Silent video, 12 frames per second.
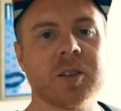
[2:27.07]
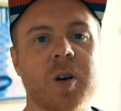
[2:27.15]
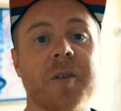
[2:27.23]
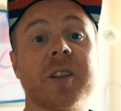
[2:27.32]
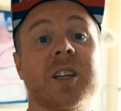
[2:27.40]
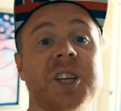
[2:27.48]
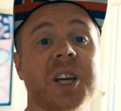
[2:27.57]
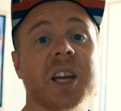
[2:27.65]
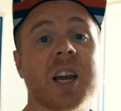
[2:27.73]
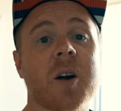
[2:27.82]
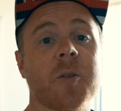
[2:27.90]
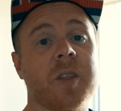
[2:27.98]
So after
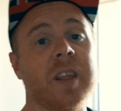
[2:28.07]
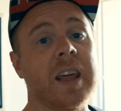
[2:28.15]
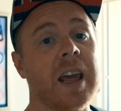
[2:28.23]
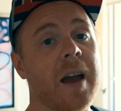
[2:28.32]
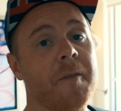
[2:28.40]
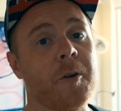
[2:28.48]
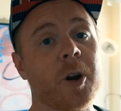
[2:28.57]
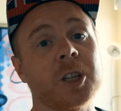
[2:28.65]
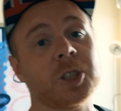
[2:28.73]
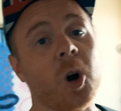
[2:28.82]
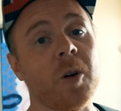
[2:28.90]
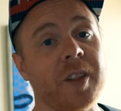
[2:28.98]
checking out the
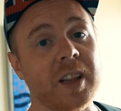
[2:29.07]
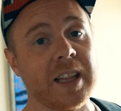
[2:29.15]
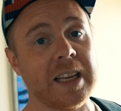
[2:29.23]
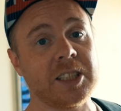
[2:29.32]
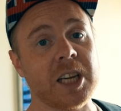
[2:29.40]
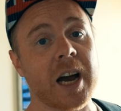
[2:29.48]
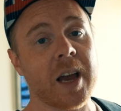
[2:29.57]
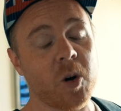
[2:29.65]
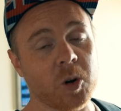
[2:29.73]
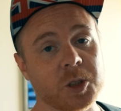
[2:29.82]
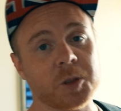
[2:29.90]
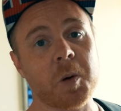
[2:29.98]
footage of the D J I
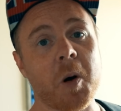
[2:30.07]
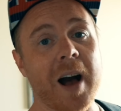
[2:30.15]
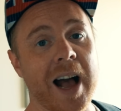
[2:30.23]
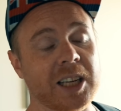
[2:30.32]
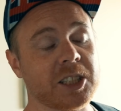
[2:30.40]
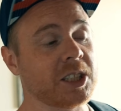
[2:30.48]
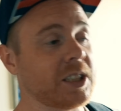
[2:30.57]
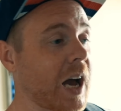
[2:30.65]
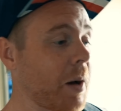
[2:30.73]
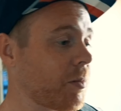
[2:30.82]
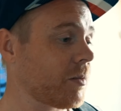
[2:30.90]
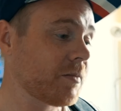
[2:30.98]
Osmo Action,
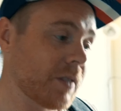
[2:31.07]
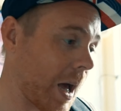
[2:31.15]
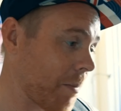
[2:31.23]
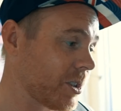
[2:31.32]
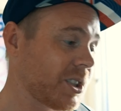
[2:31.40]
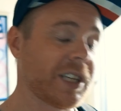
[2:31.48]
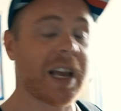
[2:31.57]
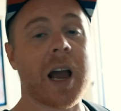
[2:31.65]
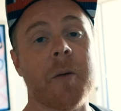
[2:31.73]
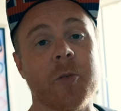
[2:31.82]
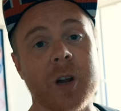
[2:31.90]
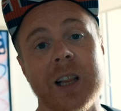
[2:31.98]
I'm, I must say
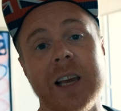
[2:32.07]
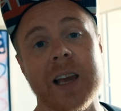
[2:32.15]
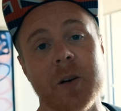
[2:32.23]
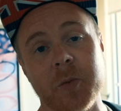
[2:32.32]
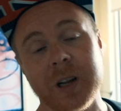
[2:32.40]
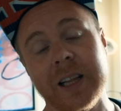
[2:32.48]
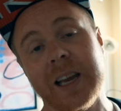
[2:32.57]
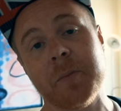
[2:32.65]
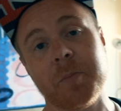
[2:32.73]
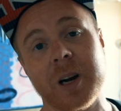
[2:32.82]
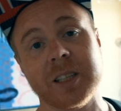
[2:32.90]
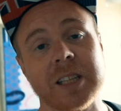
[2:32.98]
I'm really, really
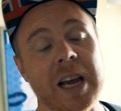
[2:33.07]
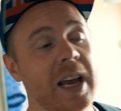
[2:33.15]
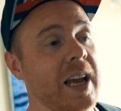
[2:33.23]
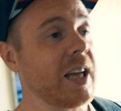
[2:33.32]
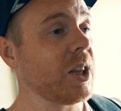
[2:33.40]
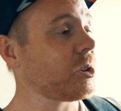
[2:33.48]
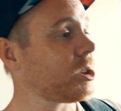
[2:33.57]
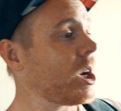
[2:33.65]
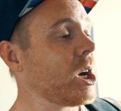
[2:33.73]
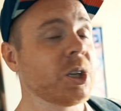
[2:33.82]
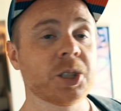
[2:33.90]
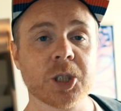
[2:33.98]
impressed. It looks
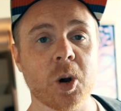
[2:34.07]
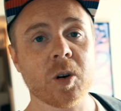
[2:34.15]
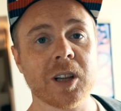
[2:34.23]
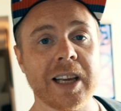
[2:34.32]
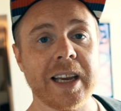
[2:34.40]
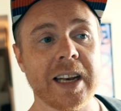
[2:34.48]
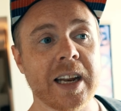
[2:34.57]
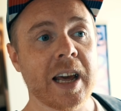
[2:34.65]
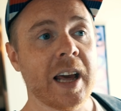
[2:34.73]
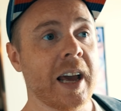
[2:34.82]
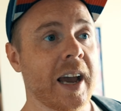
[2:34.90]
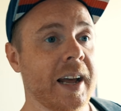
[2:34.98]
so clean
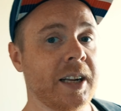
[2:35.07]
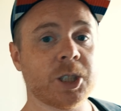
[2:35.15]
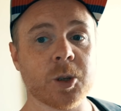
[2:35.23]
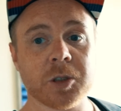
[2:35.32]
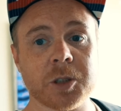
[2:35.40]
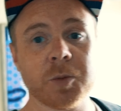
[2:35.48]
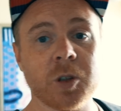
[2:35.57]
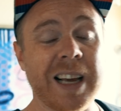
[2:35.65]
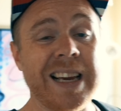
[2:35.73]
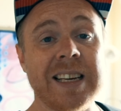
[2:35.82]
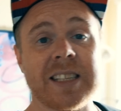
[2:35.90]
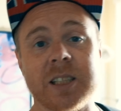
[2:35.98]
and so smooth,
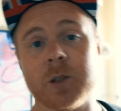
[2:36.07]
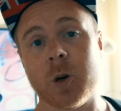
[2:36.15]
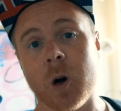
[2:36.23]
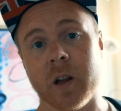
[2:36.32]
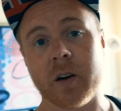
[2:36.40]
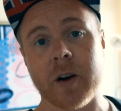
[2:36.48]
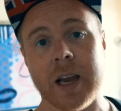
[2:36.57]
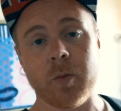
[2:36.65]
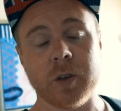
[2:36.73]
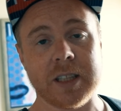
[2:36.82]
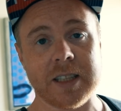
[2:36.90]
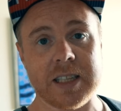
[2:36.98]
easy to color grade
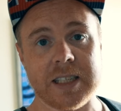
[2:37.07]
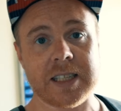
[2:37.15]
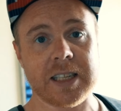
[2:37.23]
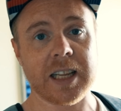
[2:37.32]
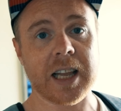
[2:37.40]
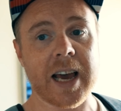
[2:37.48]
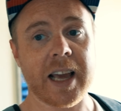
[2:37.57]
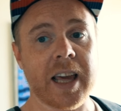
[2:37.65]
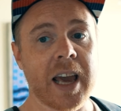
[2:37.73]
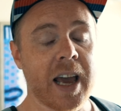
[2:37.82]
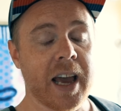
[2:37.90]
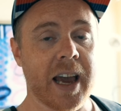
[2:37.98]
with the CineLite,
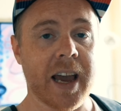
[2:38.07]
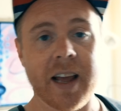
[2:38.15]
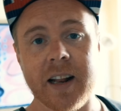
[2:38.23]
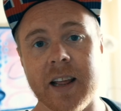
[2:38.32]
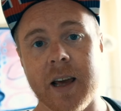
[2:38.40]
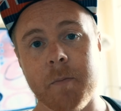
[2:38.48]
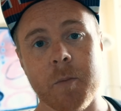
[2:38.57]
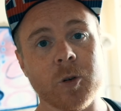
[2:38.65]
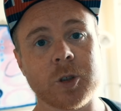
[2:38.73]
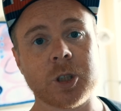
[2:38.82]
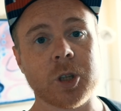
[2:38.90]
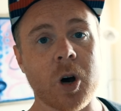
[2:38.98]
and
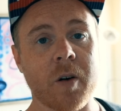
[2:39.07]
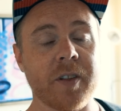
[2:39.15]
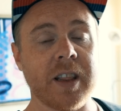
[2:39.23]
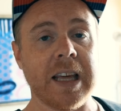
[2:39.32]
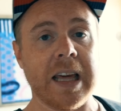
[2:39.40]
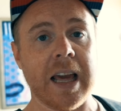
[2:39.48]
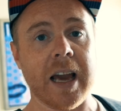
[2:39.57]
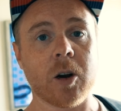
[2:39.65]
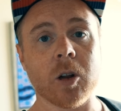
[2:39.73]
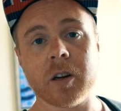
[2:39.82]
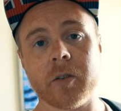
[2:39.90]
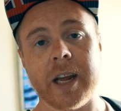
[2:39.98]
most of the
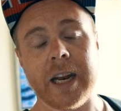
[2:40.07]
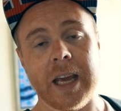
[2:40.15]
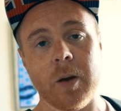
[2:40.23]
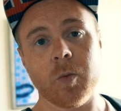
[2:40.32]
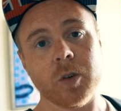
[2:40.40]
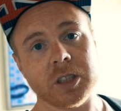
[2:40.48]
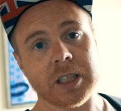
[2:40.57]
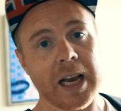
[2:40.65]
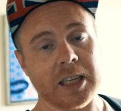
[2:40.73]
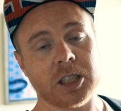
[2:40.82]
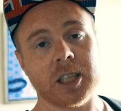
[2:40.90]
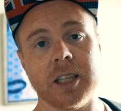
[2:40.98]
color grading was
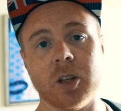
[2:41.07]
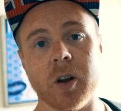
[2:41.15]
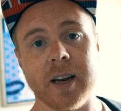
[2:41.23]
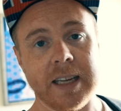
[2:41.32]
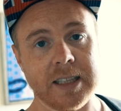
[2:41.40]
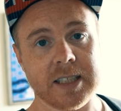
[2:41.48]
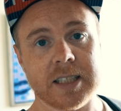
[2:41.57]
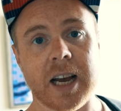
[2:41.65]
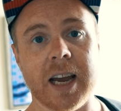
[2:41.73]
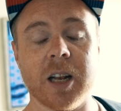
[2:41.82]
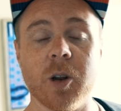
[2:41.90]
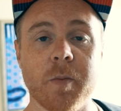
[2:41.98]
actually done
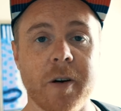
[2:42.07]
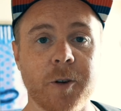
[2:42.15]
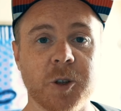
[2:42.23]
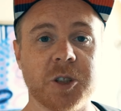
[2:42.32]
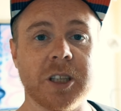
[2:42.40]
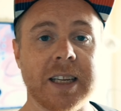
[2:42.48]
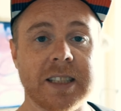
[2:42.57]
inside LumaFusion